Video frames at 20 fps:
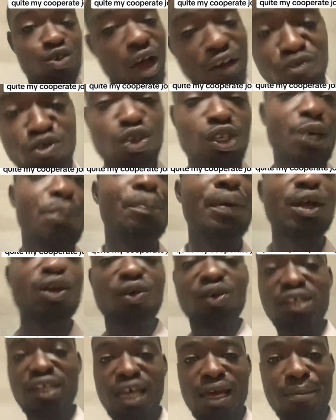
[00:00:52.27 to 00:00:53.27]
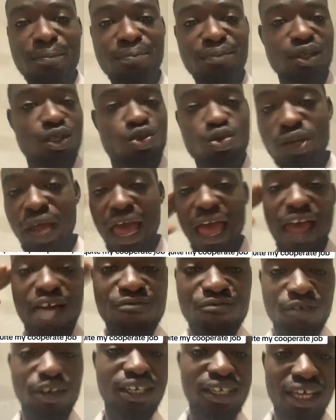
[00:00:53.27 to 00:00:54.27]
you have to depend on them. So that
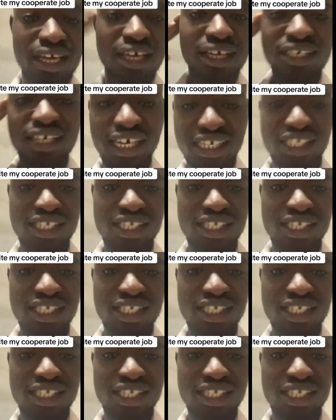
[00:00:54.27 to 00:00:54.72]
every day, yes